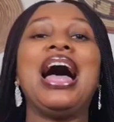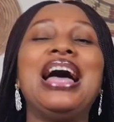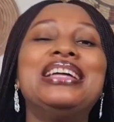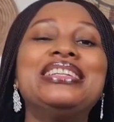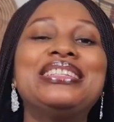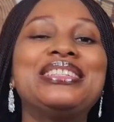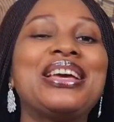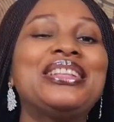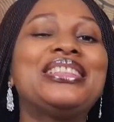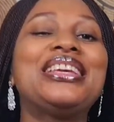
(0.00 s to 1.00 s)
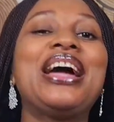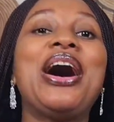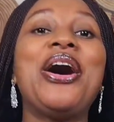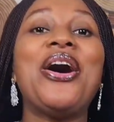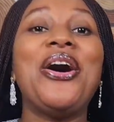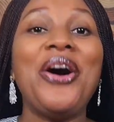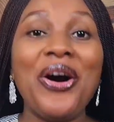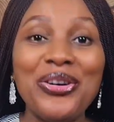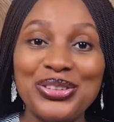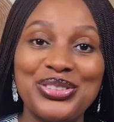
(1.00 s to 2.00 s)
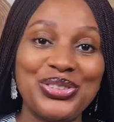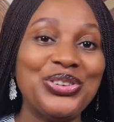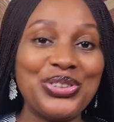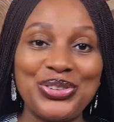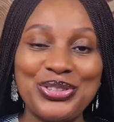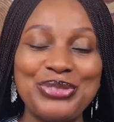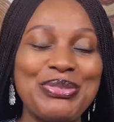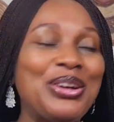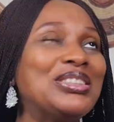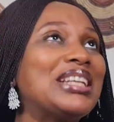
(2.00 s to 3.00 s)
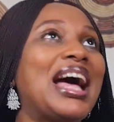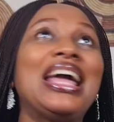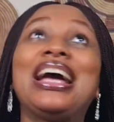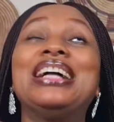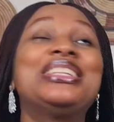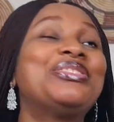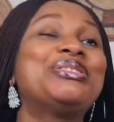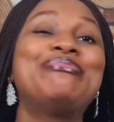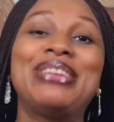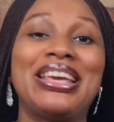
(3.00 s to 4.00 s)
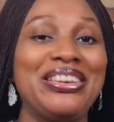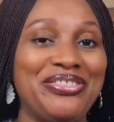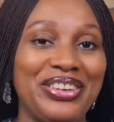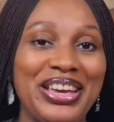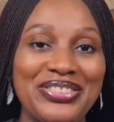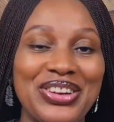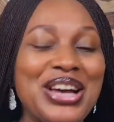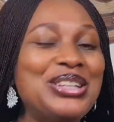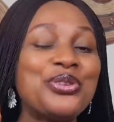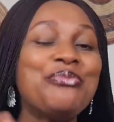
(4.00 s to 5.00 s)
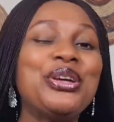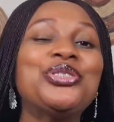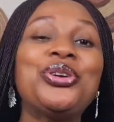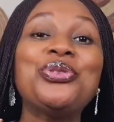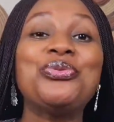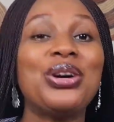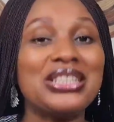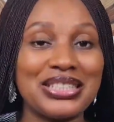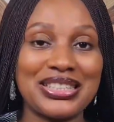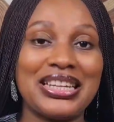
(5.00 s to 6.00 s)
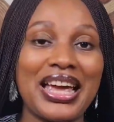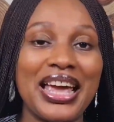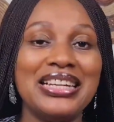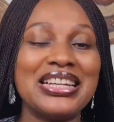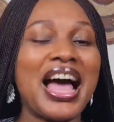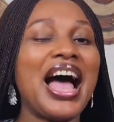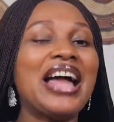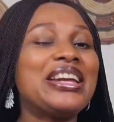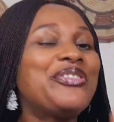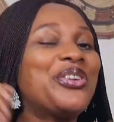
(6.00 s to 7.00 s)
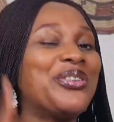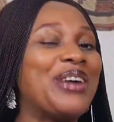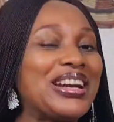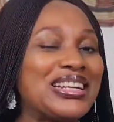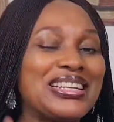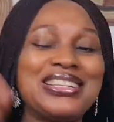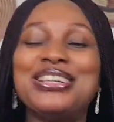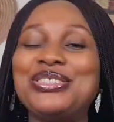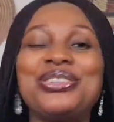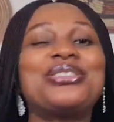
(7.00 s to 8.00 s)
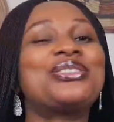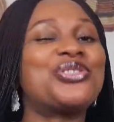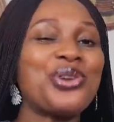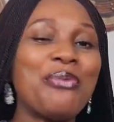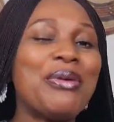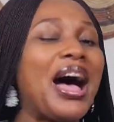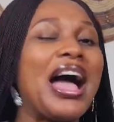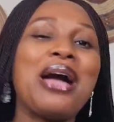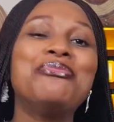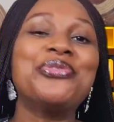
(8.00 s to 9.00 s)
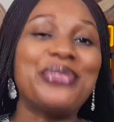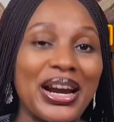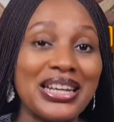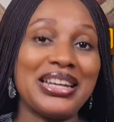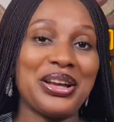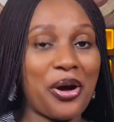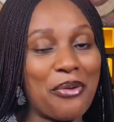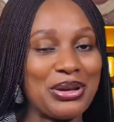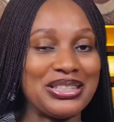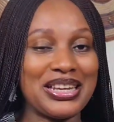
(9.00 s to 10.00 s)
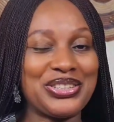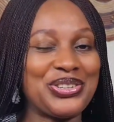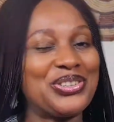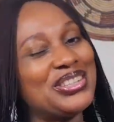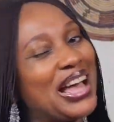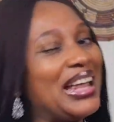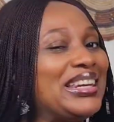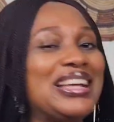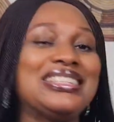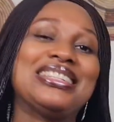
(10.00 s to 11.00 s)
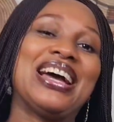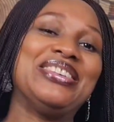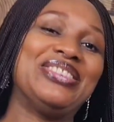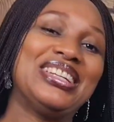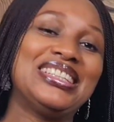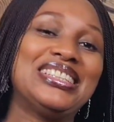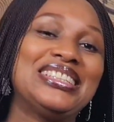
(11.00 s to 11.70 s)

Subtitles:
And they are all so good because I can't even pick a fave. So make sure you watch it to the end. And if you're ready, just drop "I am ready" in the comment section and let's dive in.